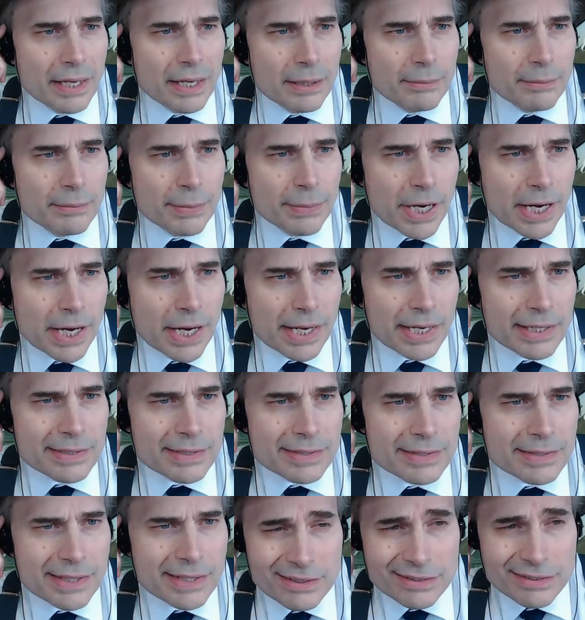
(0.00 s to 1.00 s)
but it
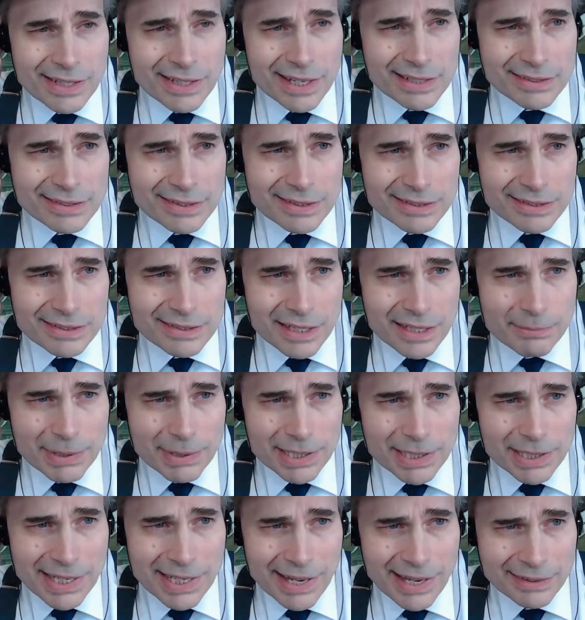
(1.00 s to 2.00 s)
sounds like she's going to be
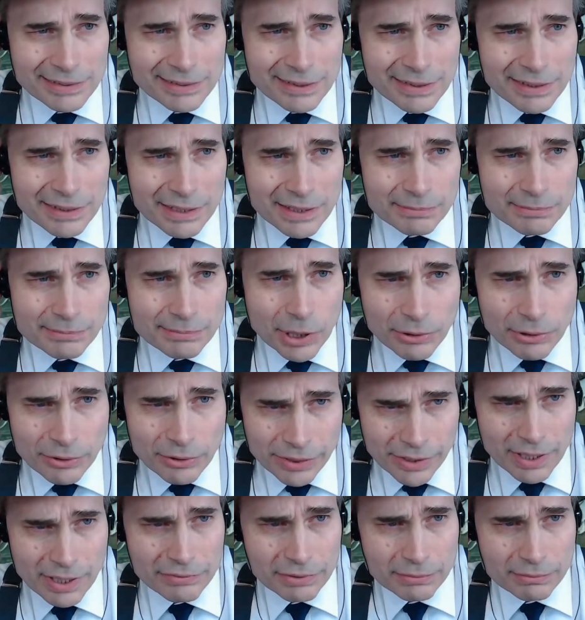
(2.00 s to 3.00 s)
dancing in both
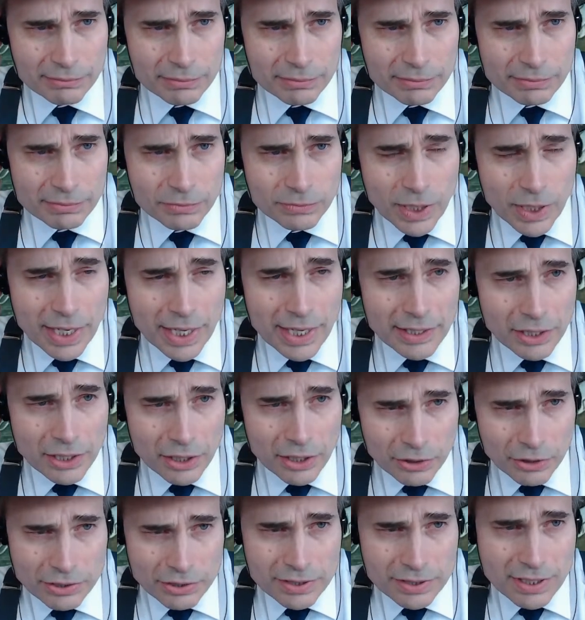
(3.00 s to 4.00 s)
of them. Well, I
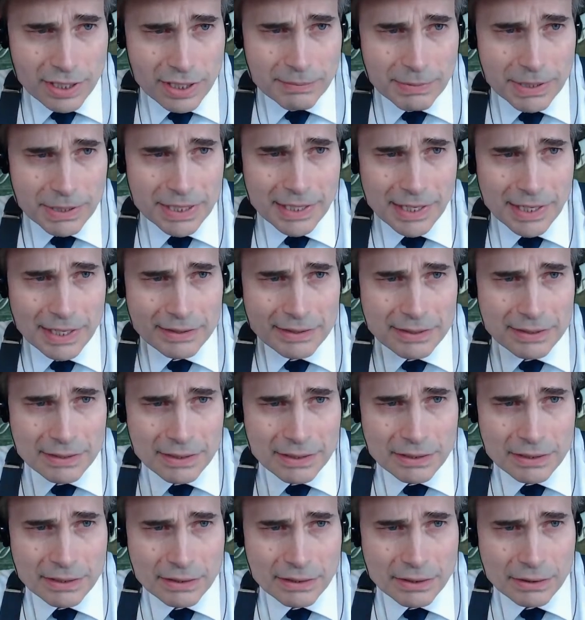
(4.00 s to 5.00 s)
know she's going to be dancing
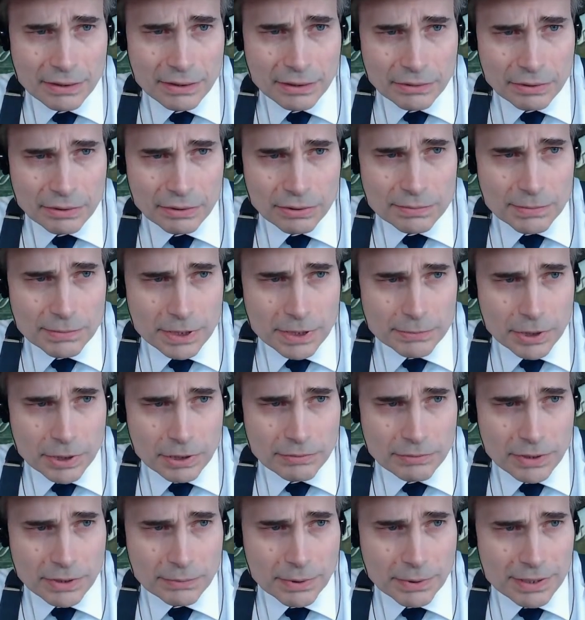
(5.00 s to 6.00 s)
in the Christmas
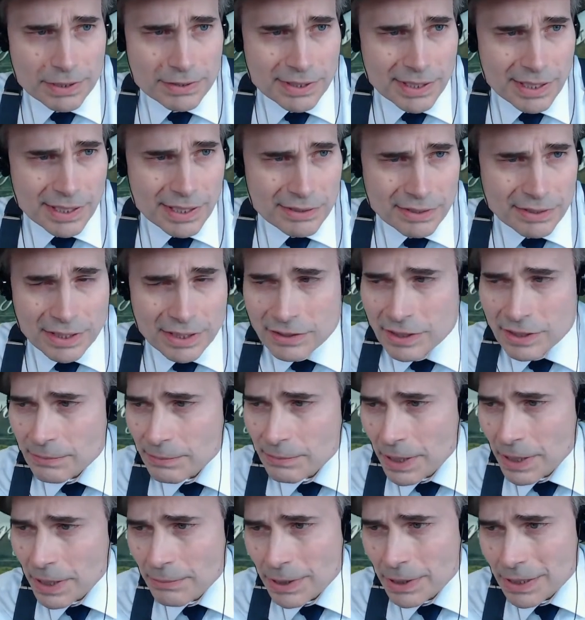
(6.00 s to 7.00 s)
movie, but it sounds like she
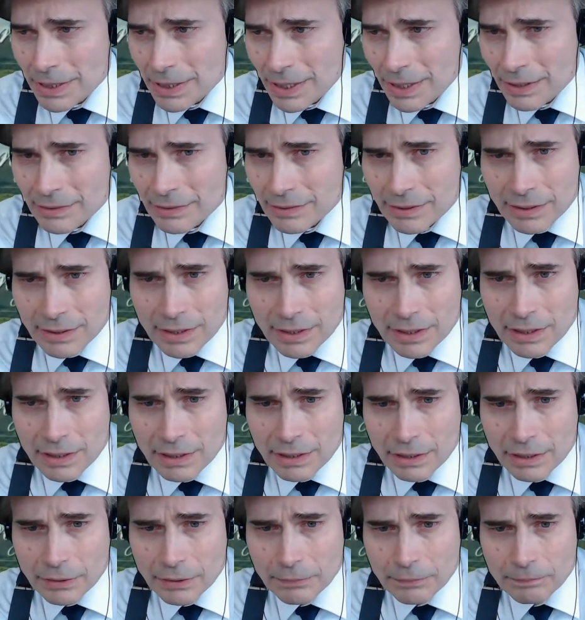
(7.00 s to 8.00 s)
might be dancing in
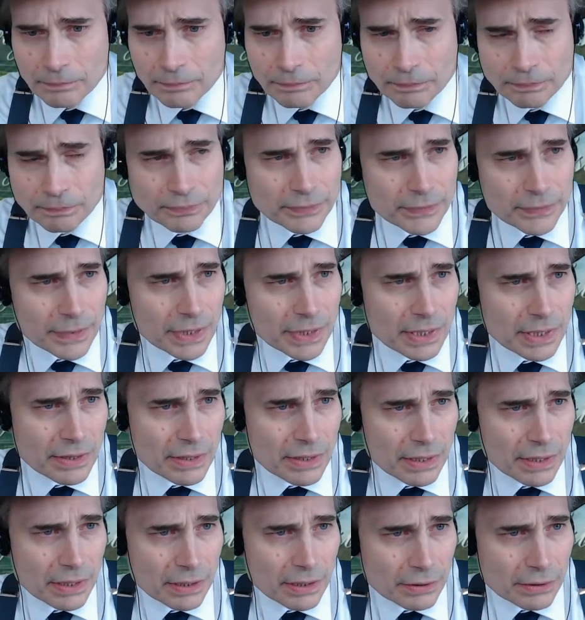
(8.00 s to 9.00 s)

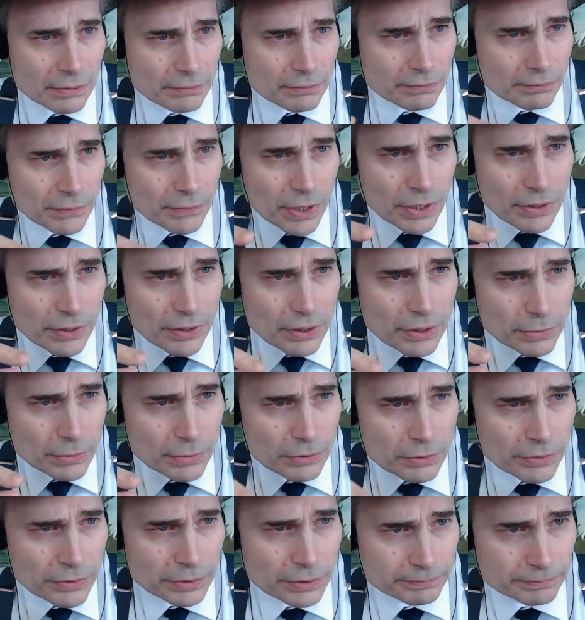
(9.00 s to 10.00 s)
the other
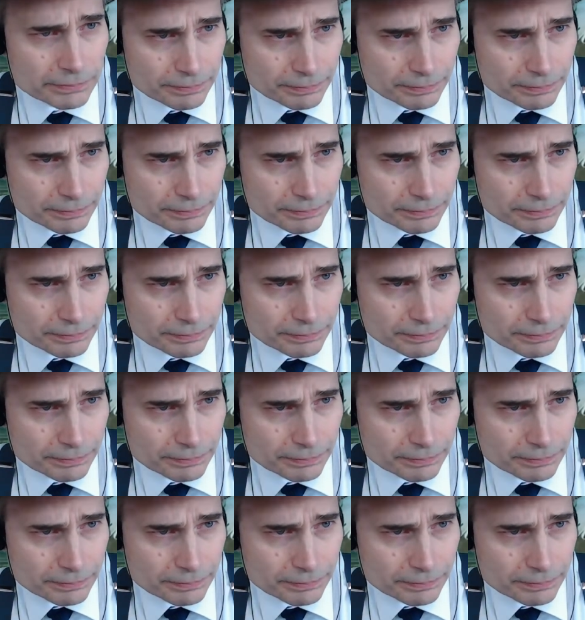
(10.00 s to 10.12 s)
movie.